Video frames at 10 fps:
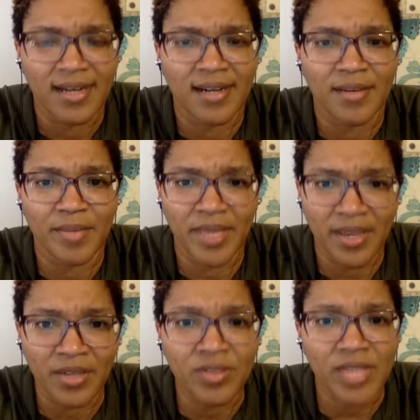Yeah,
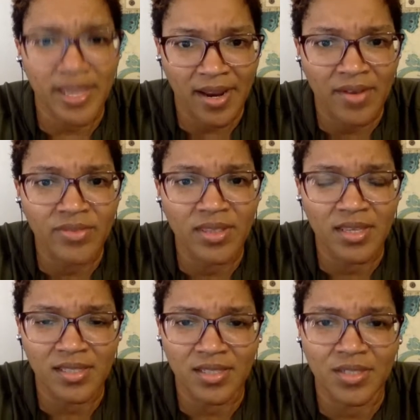you take care of the
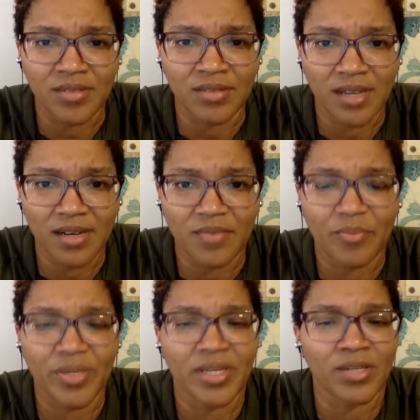things that you love,
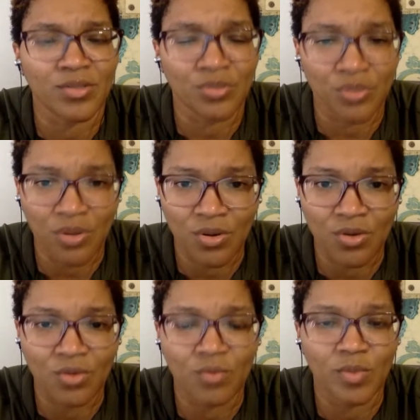but it's
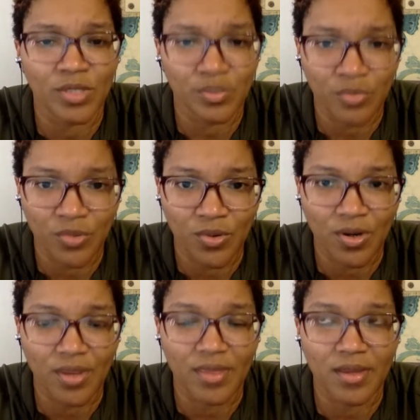so much
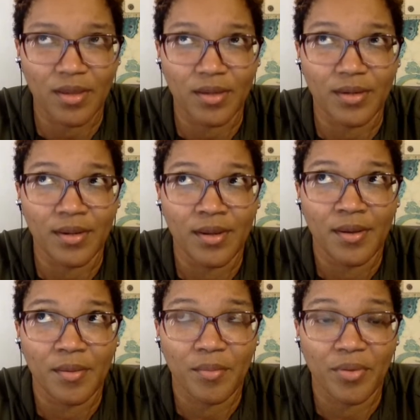more than
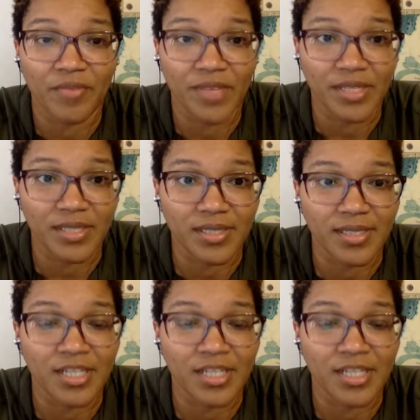provision.